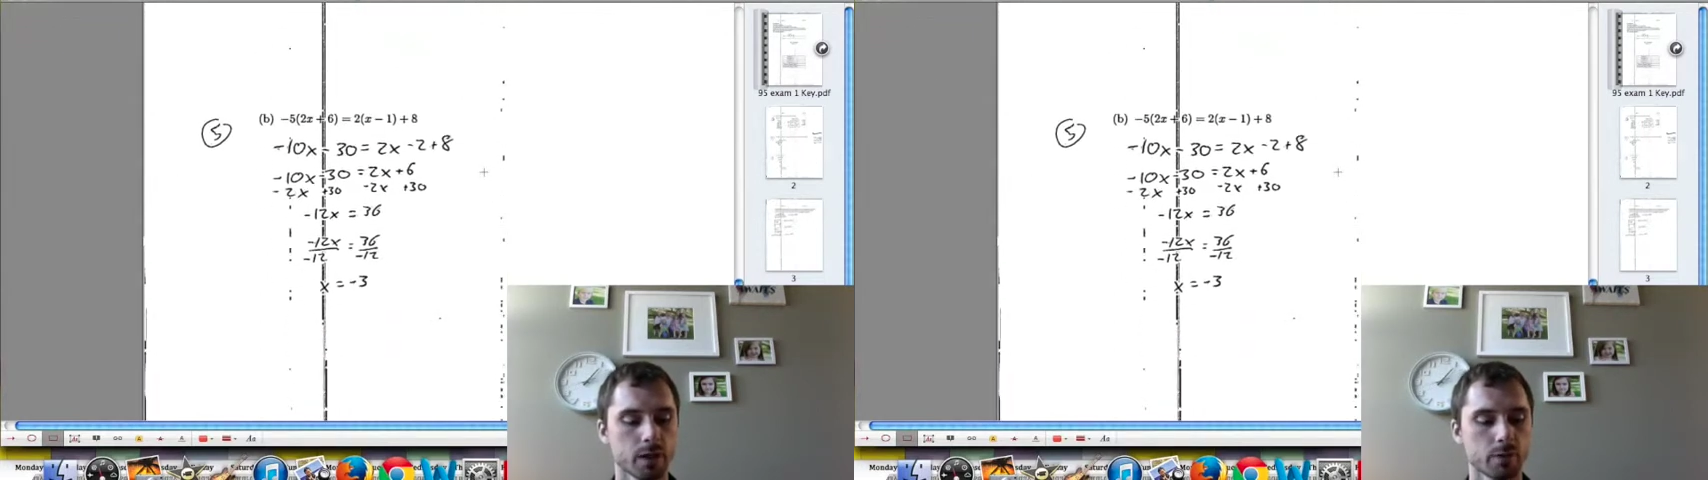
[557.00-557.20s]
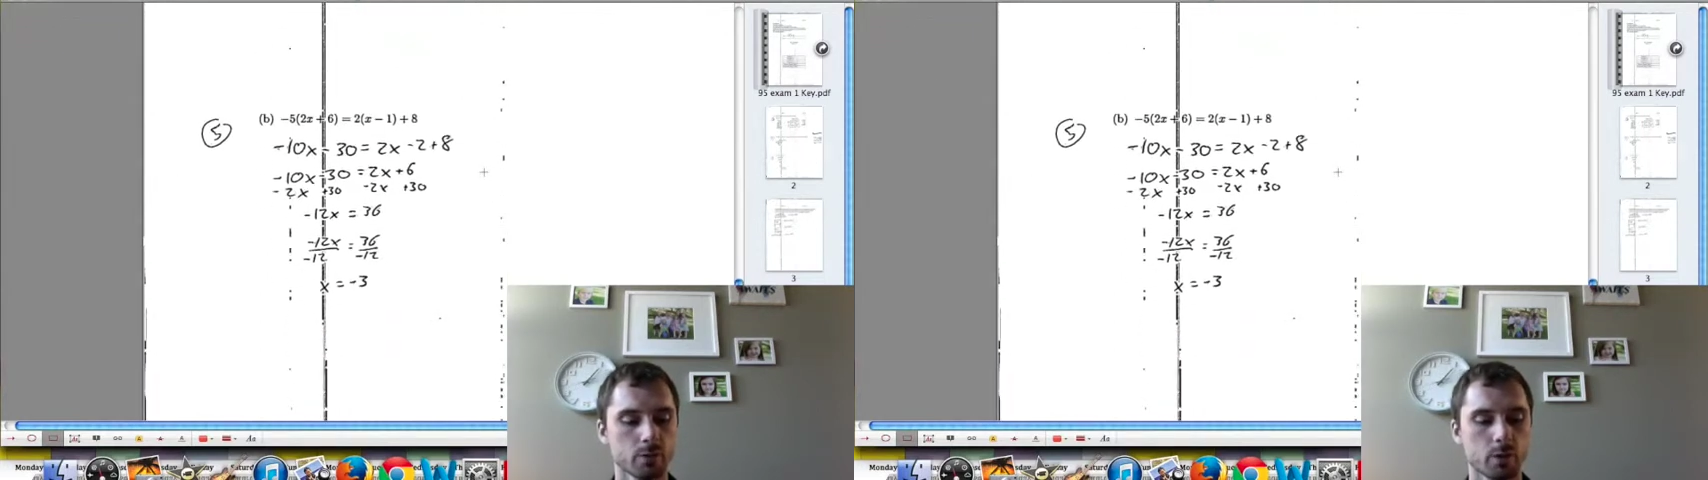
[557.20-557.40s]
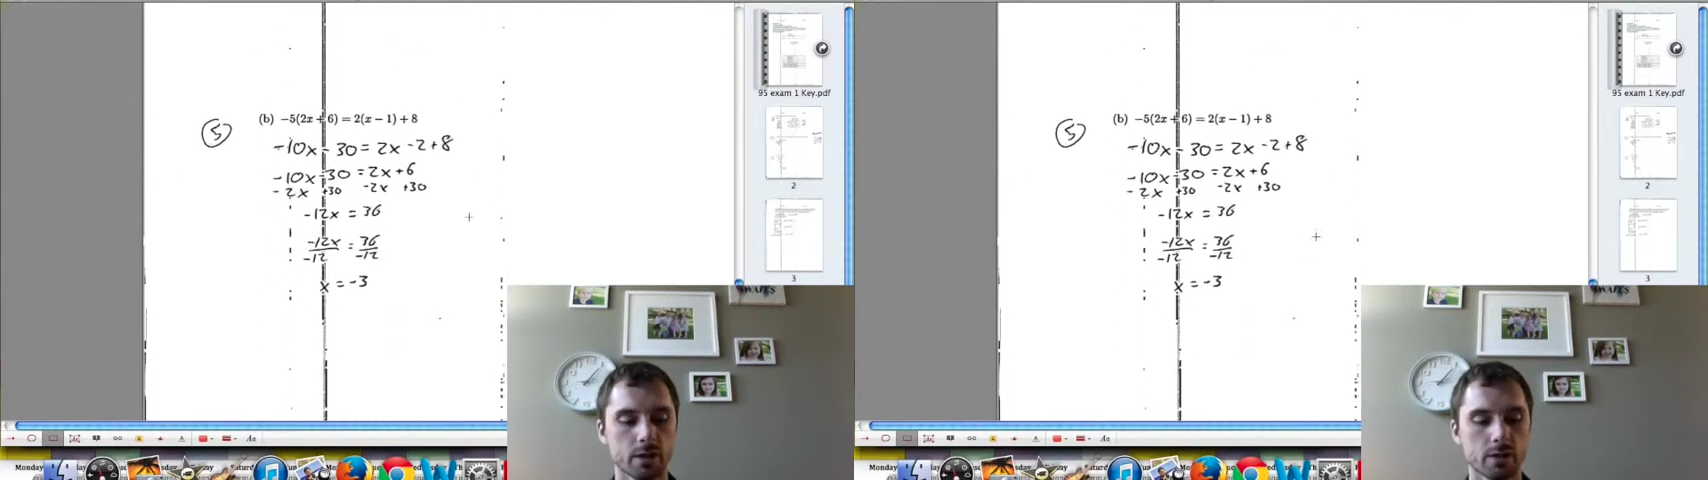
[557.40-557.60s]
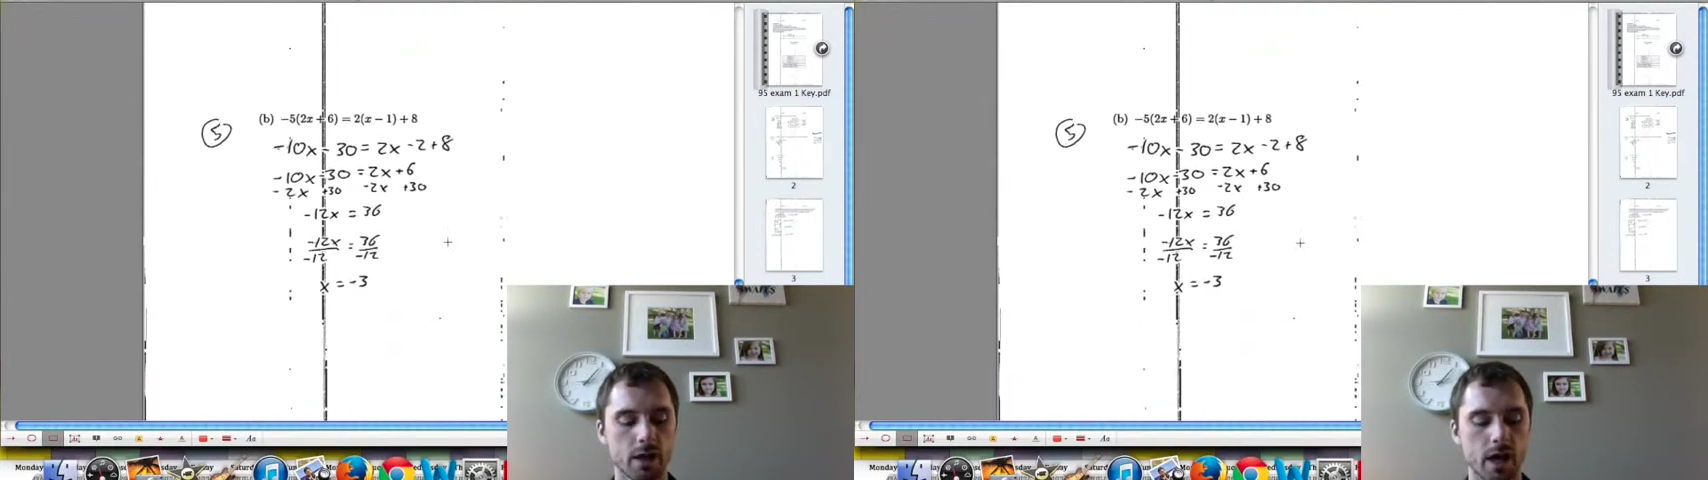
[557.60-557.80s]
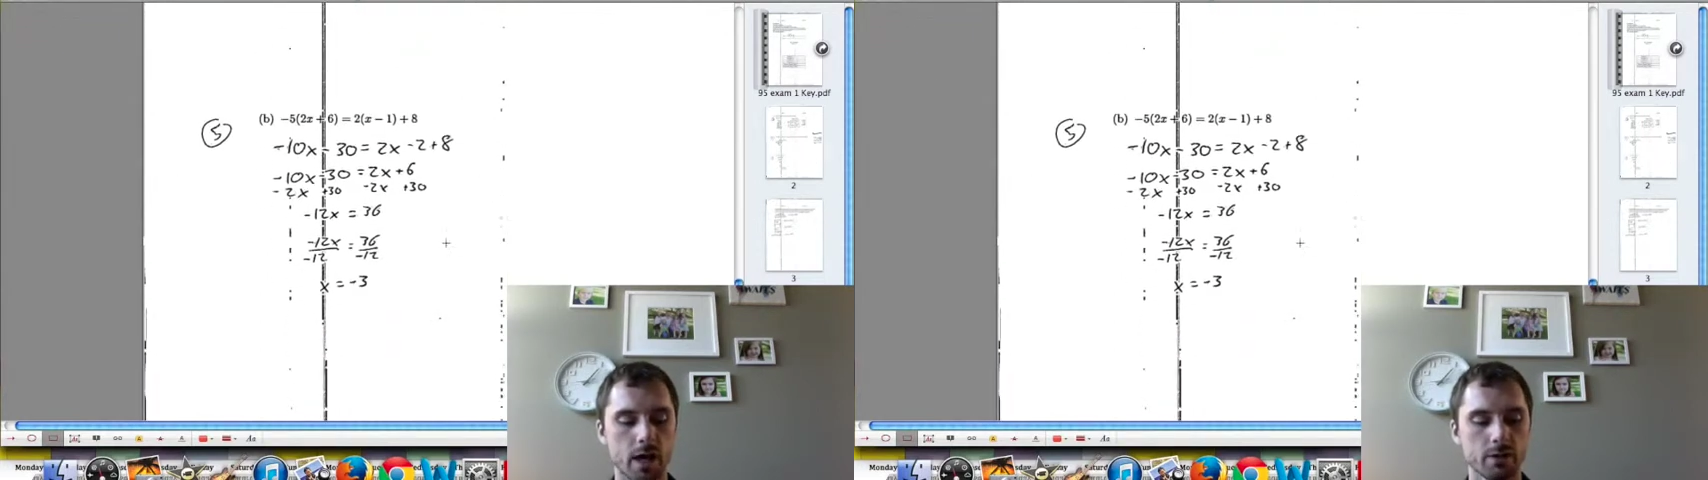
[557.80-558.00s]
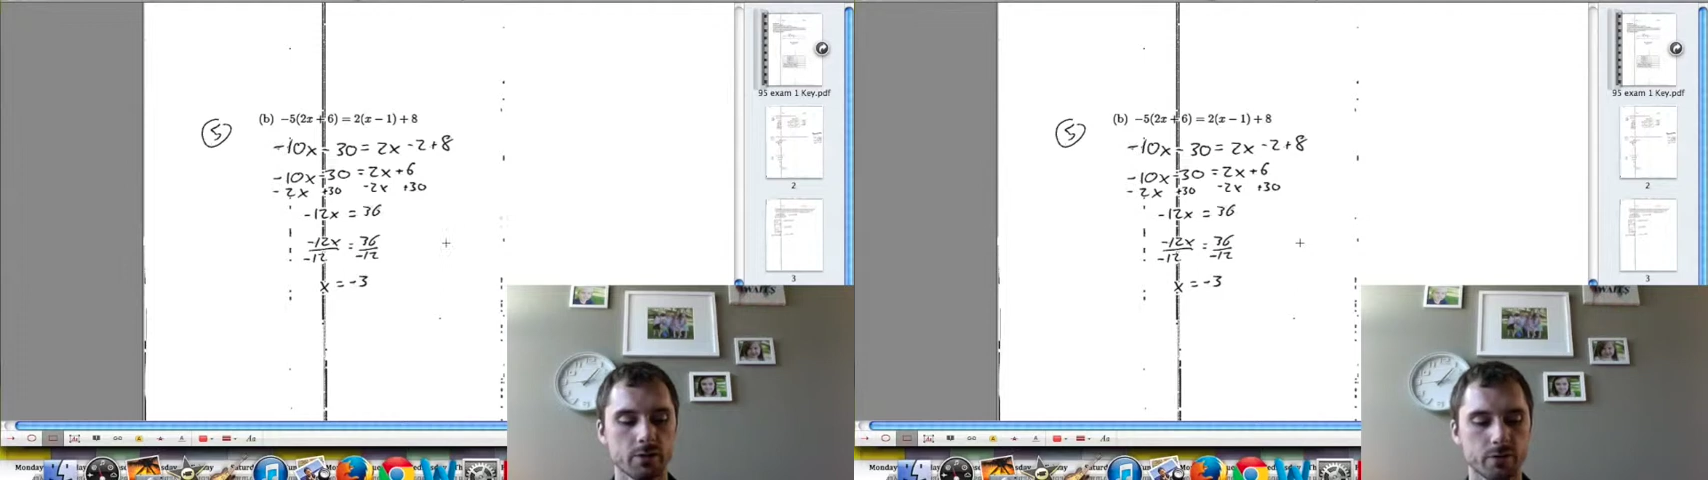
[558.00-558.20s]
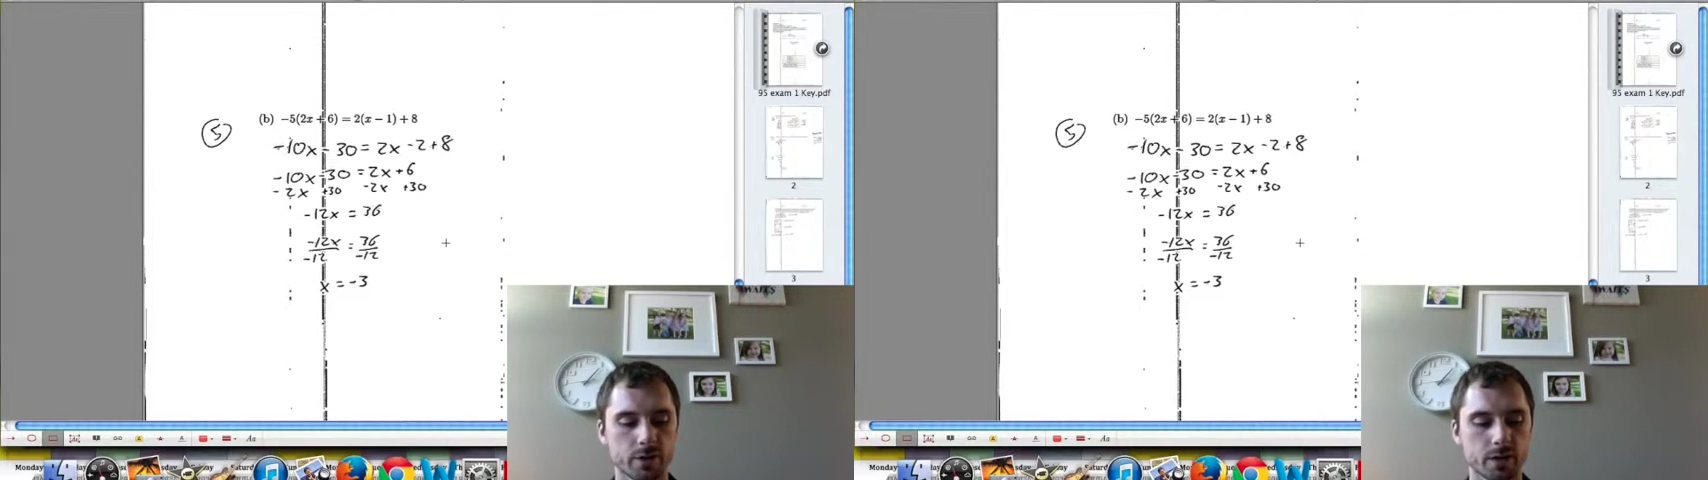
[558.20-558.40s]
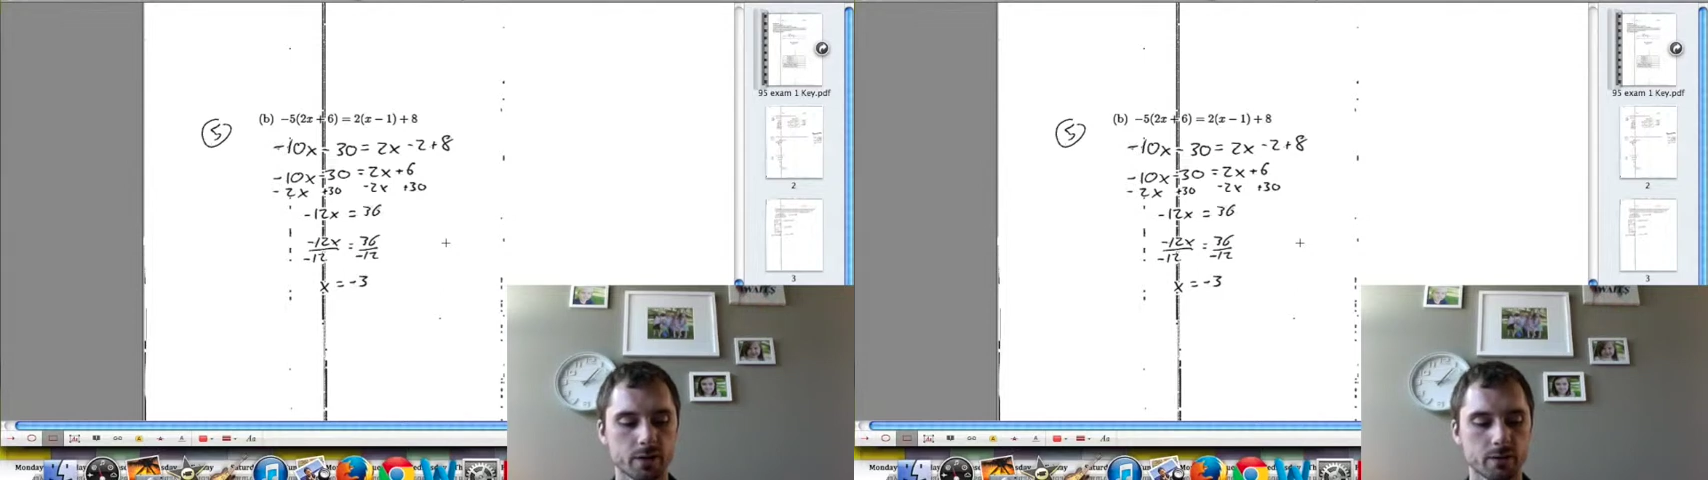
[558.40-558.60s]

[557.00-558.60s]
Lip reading: So I add 30